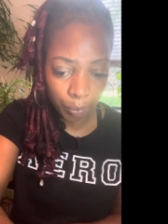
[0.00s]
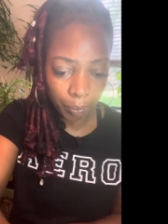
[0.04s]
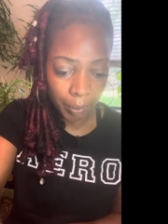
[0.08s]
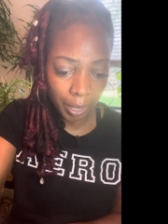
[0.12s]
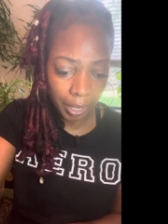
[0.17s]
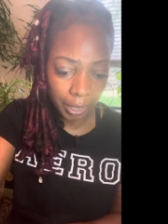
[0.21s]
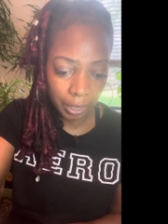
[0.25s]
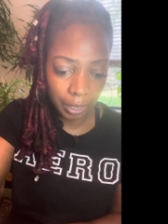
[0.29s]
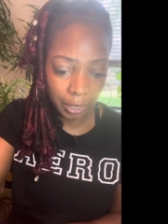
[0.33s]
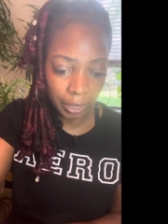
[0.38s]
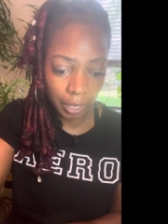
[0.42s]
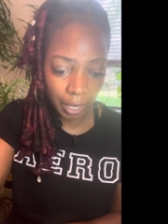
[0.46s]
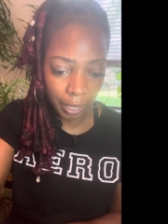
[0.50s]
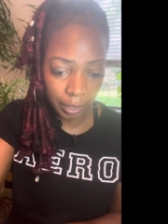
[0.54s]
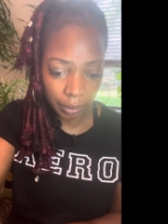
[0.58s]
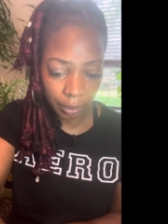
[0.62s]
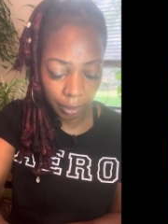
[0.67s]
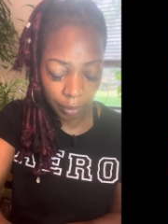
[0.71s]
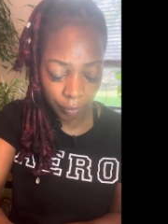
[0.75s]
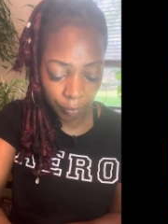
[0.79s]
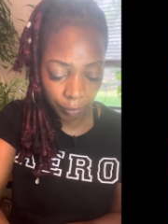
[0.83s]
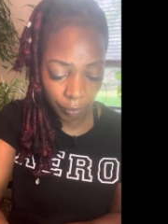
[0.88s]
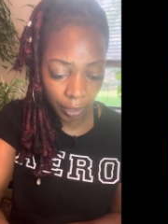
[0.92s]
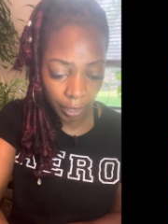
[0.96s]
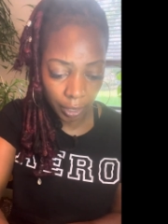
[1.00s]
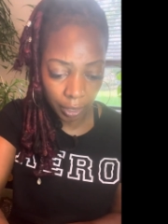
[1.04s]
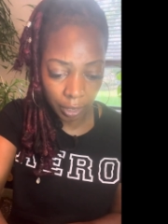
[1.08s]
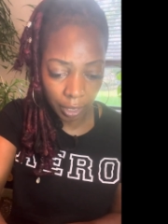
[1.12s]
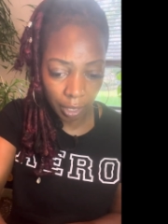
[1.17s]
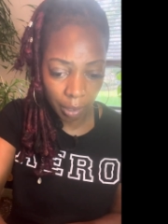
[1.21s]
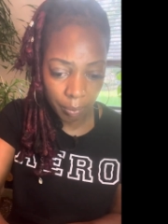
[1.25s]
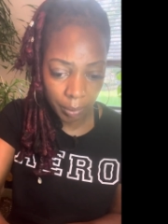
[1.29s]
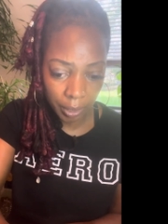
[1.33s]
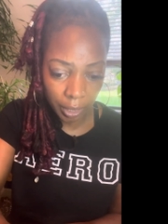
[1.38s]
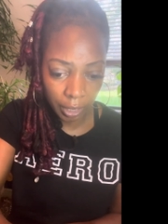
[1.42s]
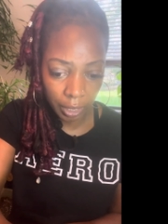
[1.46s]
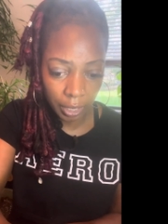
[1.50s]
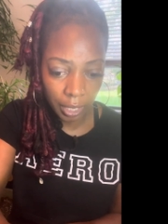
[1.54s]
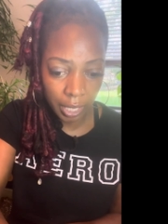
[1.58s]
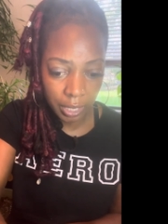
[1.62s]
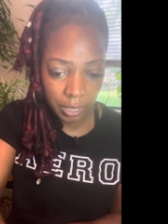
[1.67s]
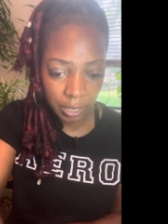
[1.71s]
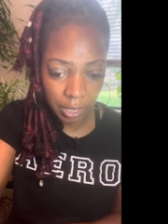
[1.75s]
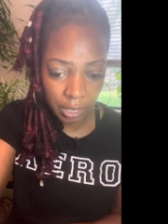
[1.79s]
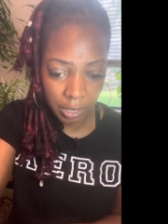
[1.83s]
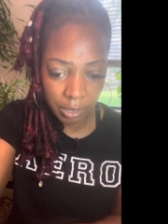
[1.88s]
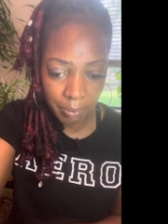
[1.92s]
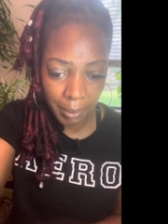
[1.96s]
my collective, right, coming in
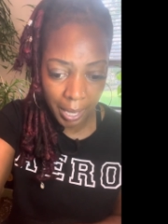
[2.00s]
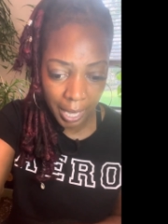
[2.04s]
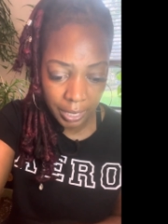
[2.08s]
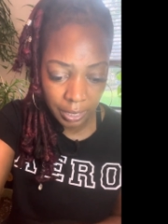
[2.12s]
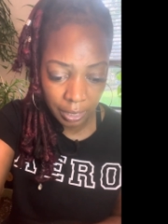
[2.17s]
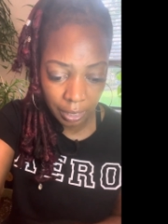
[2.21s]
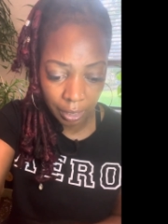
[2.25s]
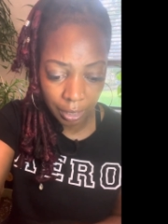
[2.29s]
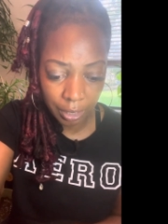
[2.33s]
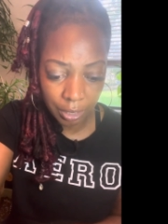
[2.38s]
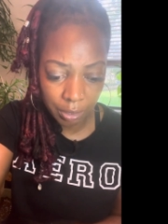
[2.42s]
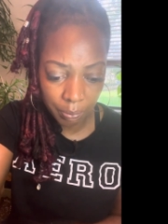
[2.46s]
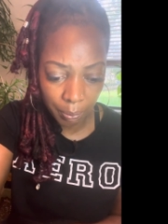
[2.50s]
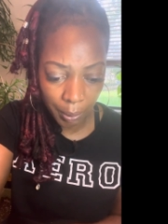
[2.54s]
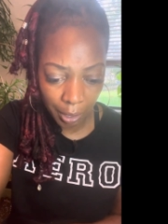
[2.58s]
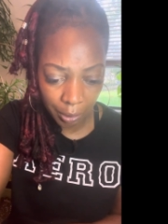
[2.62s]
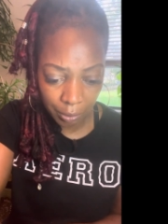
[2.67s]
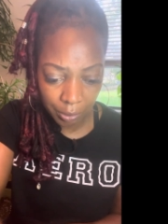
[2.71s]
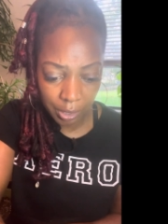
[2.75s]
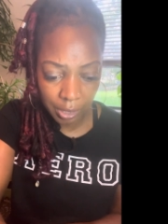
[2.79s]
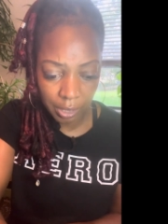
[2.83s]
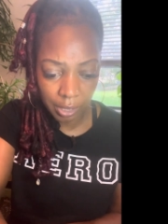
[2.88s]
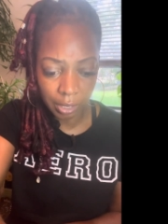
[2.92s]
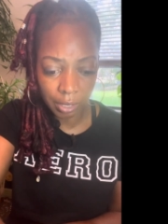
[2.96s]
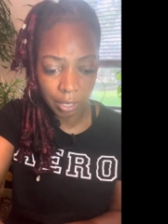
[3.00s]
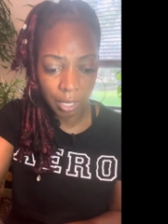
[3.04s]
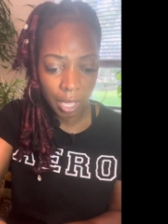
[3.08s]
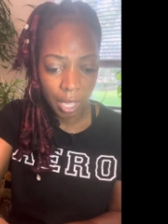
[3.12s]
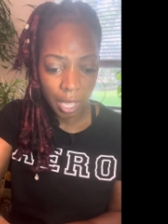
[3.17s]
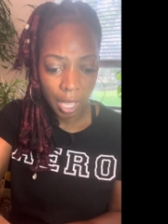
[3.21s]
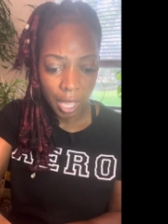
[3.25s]
as this masculine person,